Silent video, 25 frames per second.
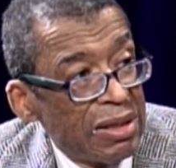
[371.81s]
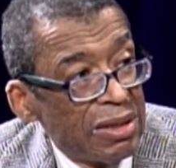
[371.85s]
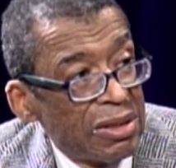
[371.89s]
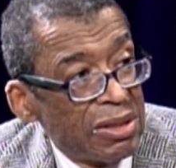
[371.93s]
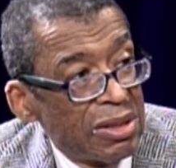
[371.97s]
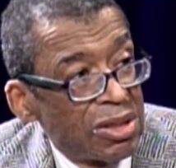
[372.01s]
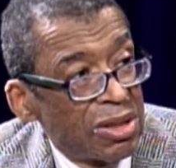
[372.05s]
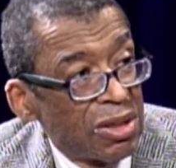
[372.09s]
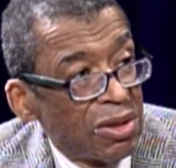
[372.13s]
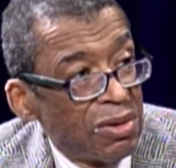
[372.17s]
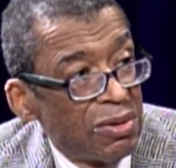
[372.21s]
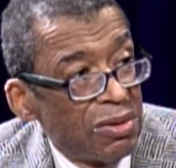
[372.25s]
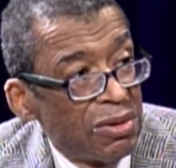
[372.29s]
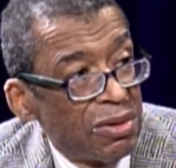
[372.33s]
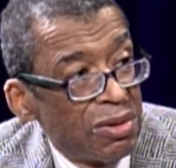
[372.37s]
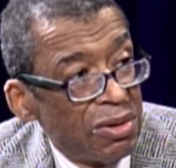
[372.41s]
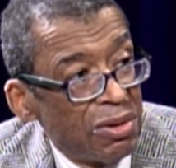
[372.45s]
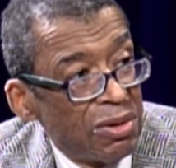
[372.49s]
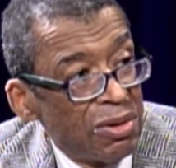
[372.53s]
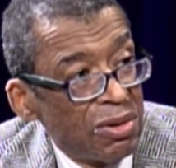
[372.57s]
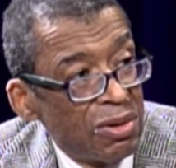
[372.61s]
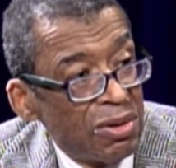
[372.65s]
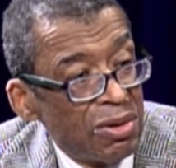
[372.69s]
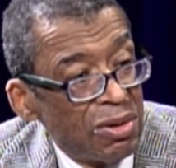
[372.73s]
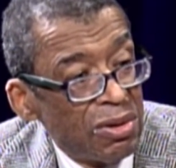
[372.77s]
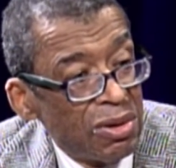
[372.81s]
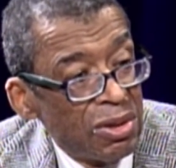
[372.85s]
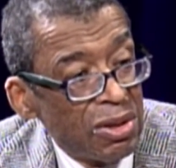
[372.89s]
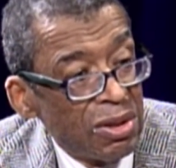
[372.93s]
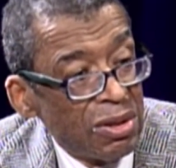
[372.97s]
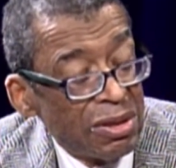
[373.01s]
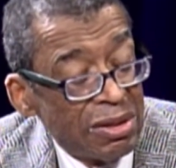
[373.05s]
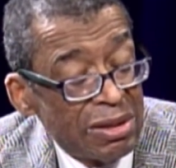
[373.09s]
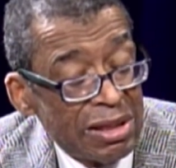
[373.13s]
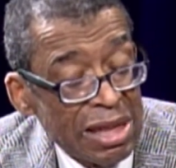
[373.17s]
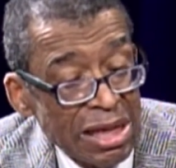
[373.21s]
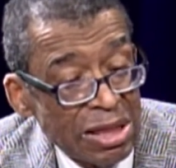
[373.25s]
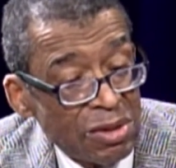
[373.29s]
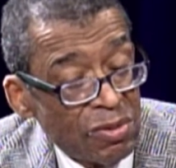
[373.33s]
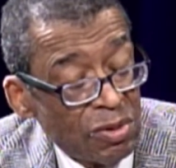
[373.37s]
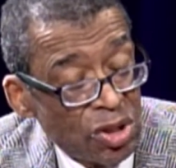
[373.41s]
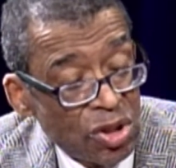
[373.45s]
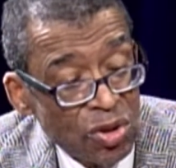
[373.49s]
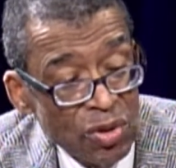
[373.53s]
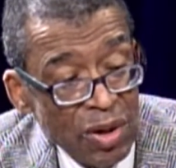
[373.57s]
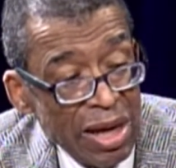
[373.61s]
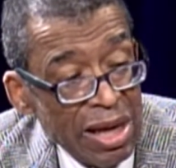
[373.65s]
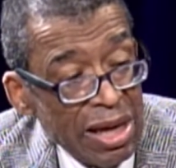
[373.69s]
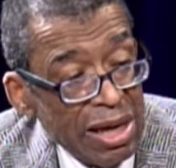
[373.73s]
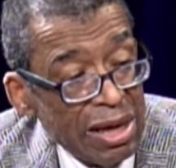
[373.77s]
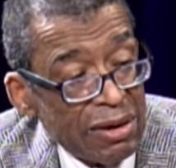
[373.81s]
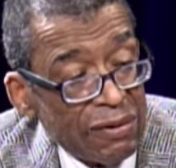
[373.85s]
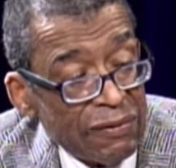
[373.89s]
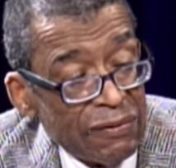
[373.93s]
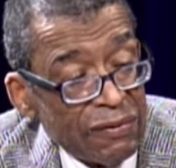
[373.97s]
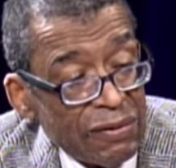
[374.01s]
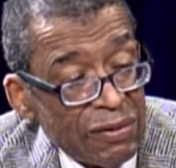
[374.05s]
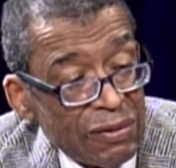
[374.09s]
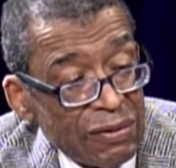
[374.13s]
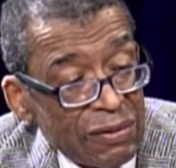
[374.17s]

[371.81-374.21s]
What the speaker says: So that's what you have.